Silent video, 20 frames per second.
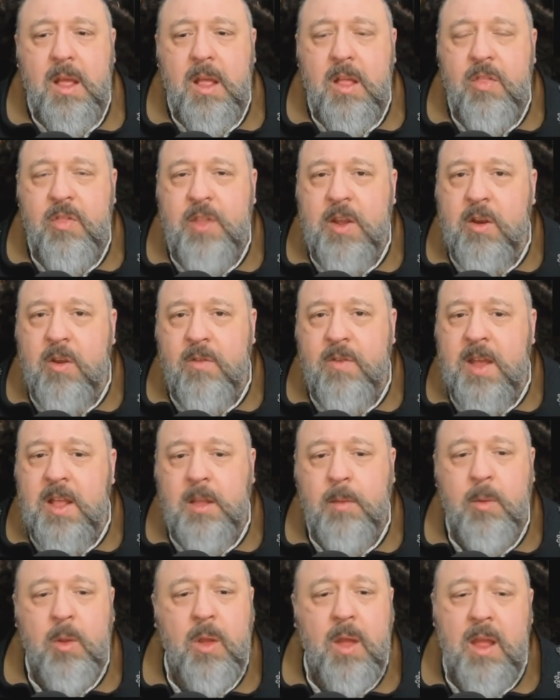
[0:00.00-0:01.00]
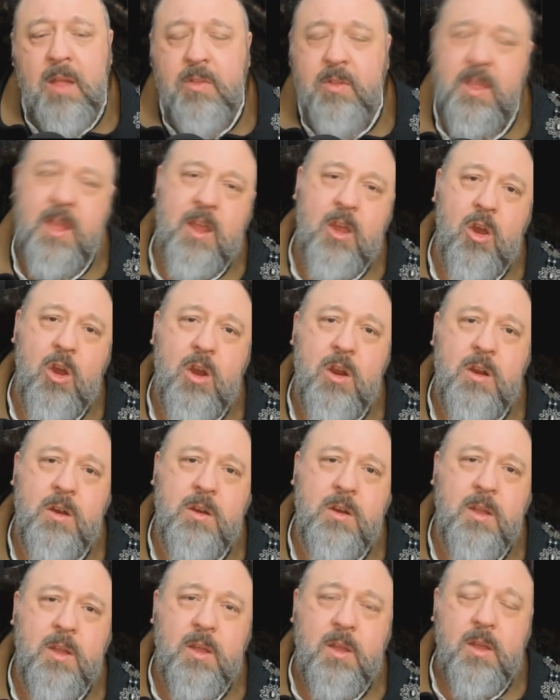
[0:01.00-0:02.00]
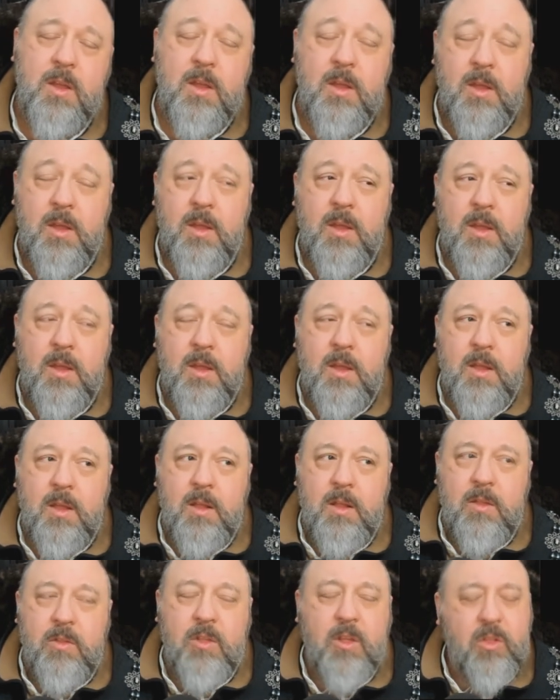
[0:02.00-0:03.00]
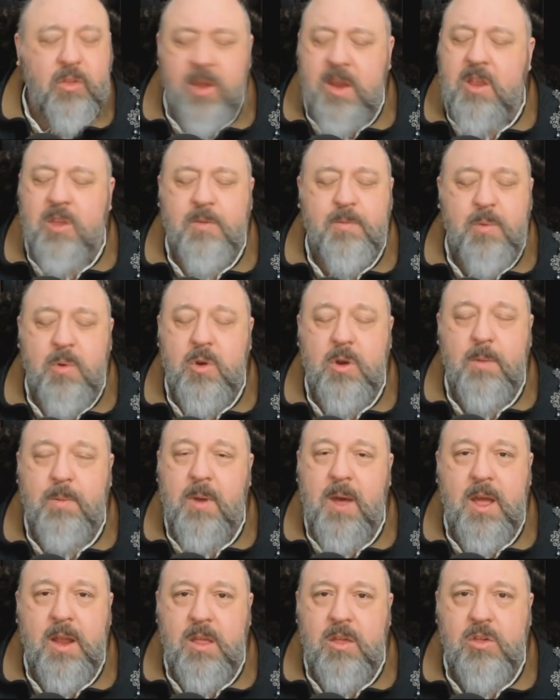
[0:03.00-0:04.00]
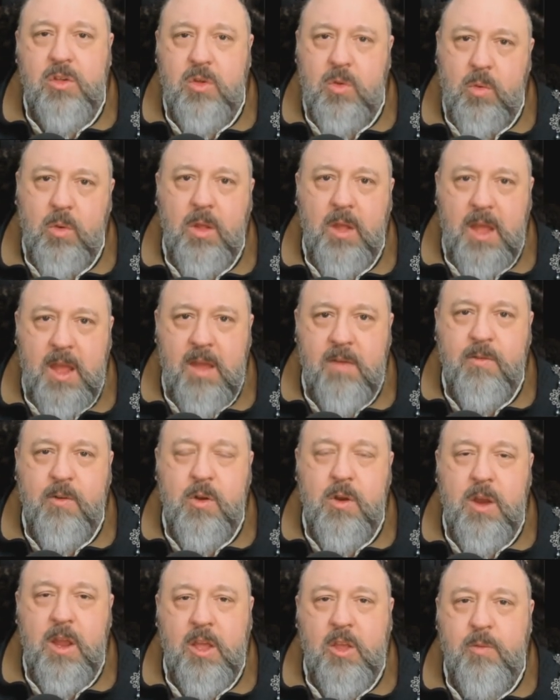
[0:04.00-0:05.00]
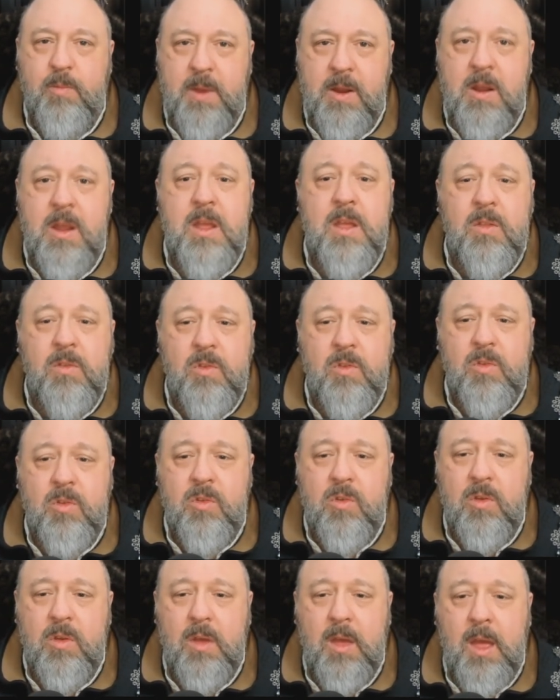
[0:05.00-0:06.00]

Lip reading: they're available and they are the cleanest porta potties you will ever experience.